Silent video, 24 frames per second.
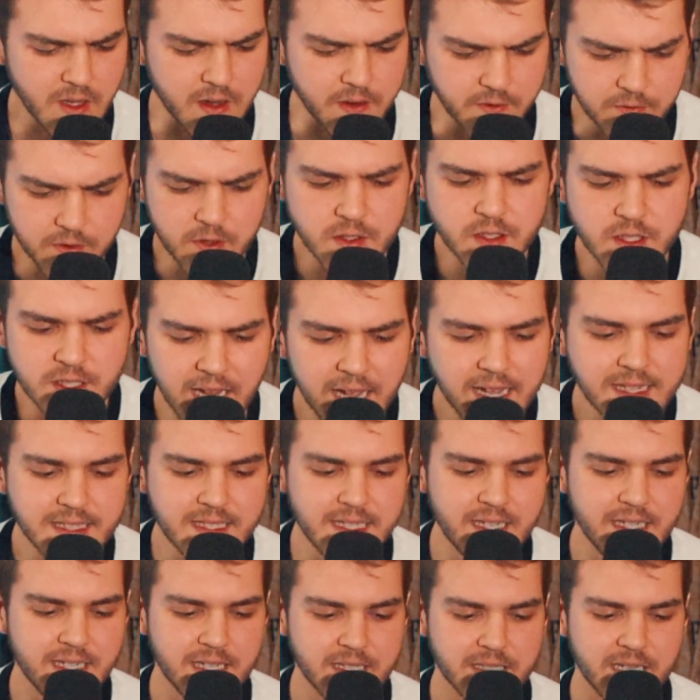Verse
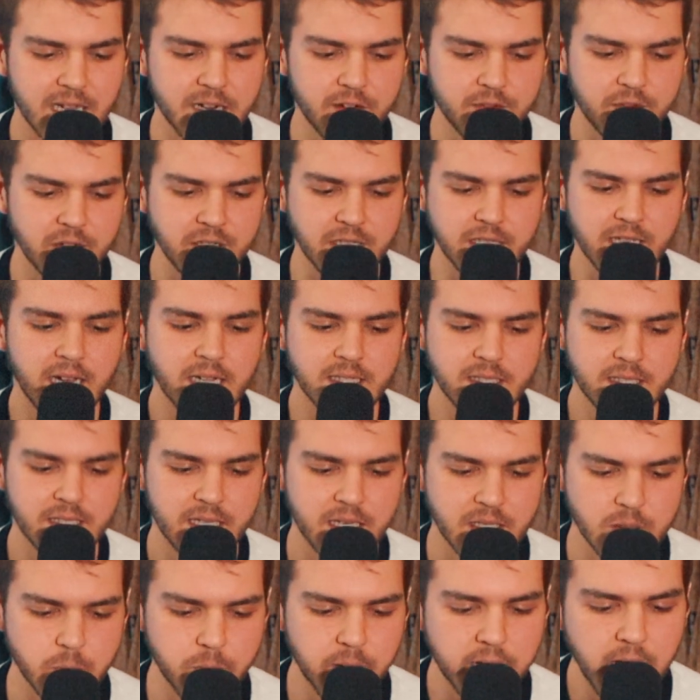19 is kind of funny. God
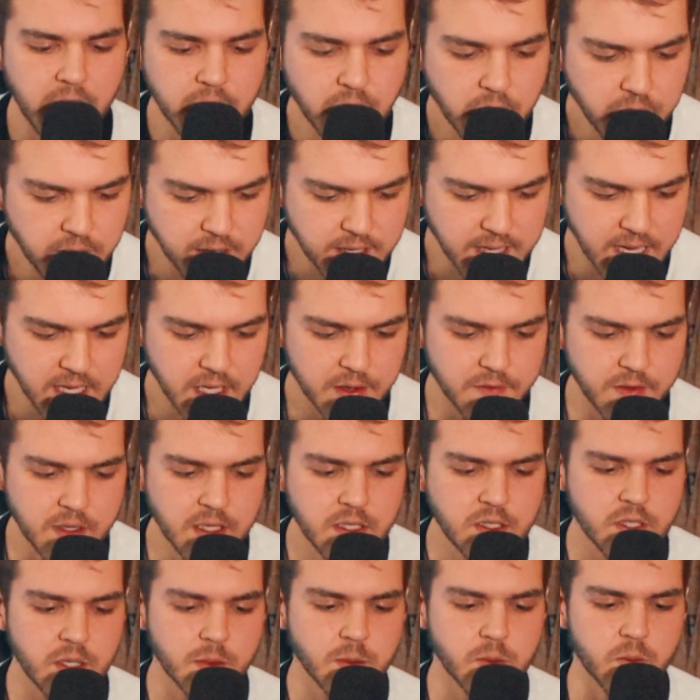says, but I know the king of
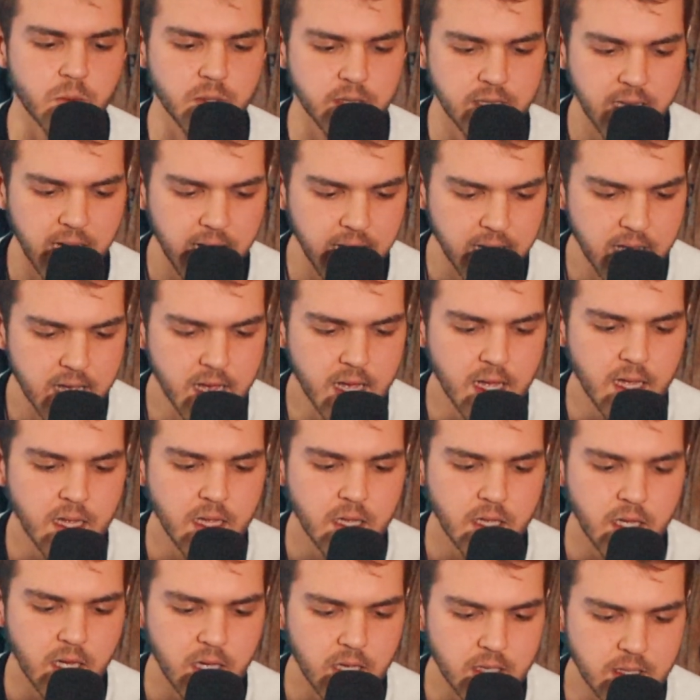Egypt will not
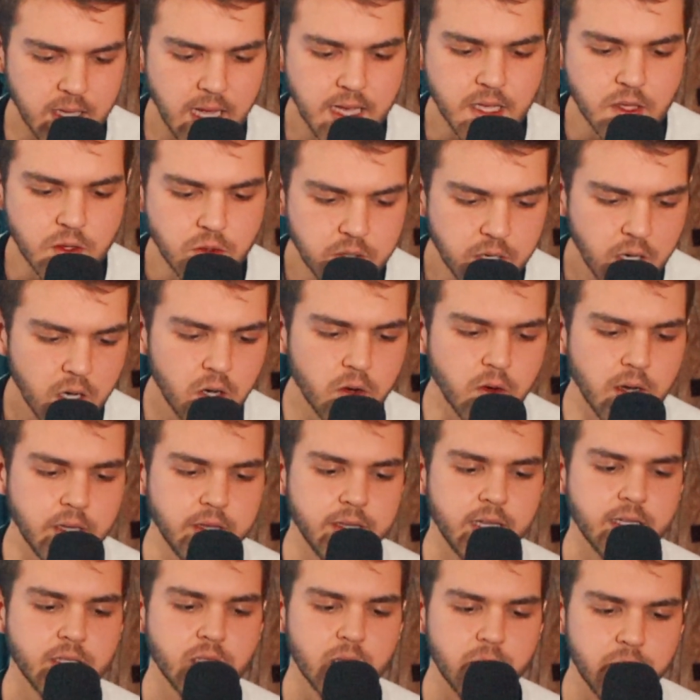let you go
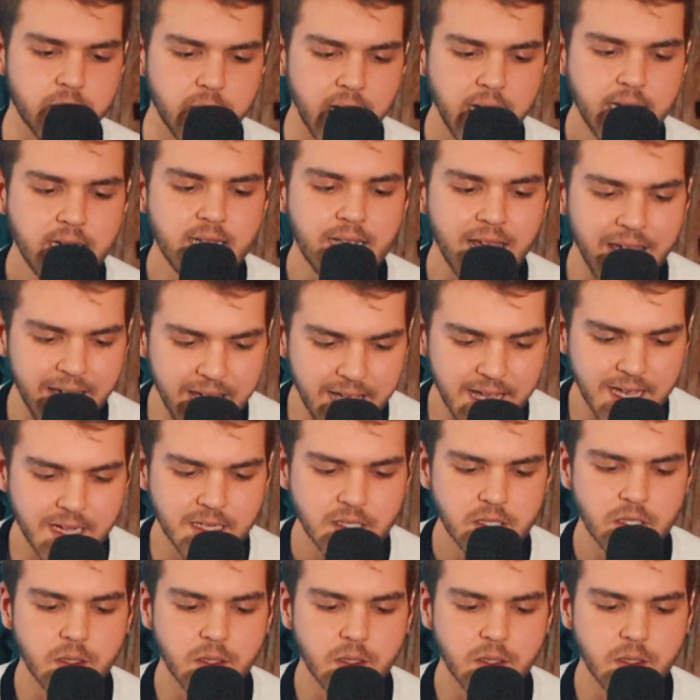unless a mighty hand